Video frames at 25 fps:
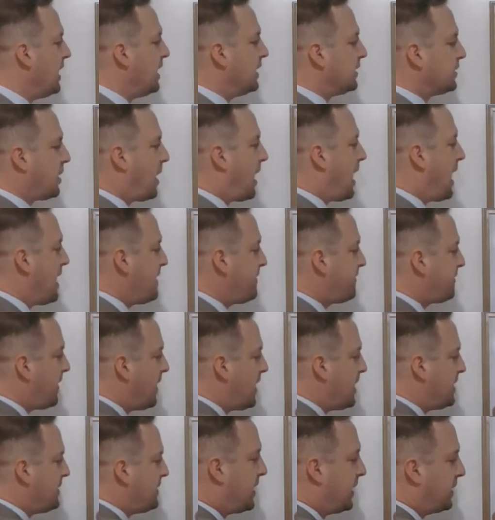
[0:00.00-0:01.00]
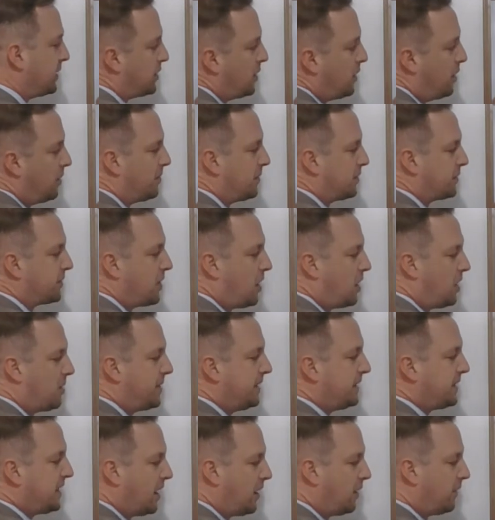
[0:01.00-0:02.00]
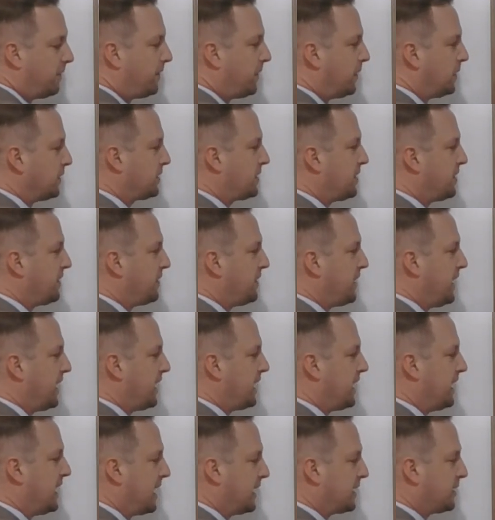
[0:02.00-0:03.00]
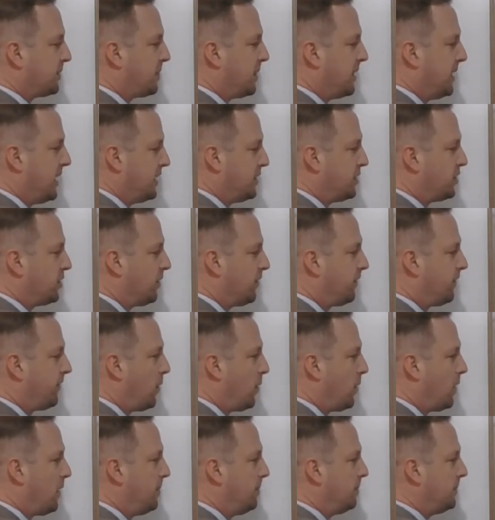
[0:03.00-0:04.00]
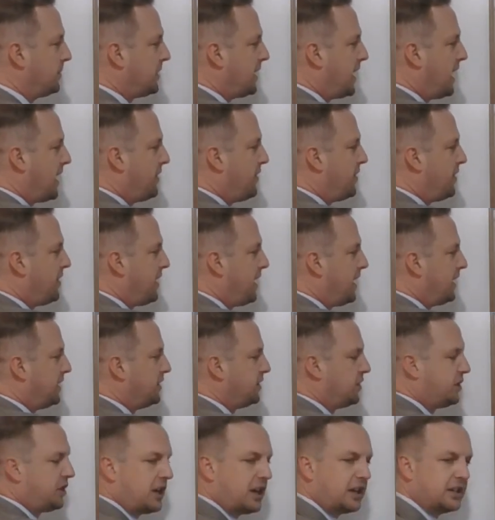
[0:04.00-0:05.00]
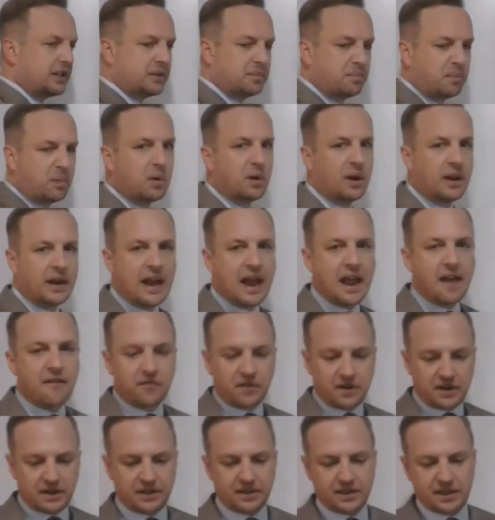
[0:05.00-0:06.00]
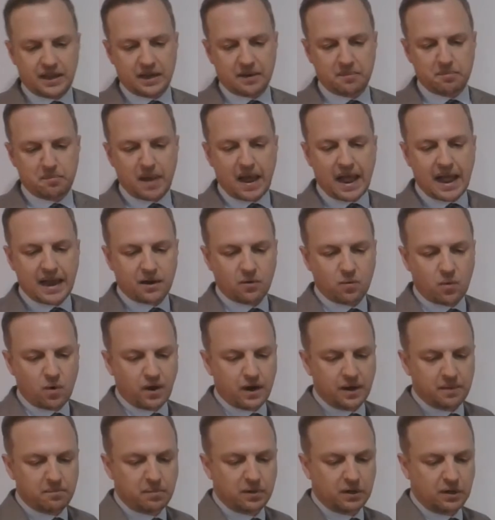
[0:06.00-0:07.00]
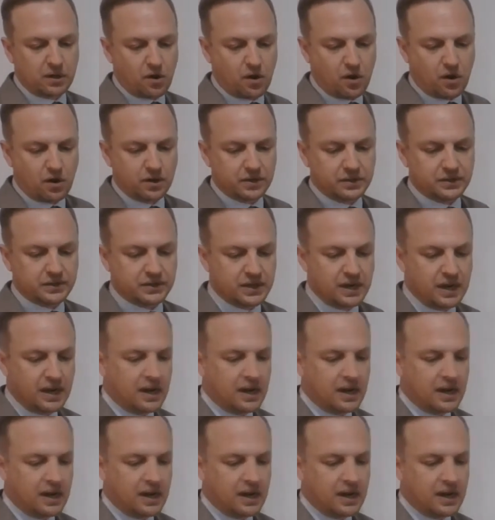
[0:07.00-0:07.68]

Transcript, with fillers: So I find that almost always helpful to think in exponential forms and then just put everything back where it belongs.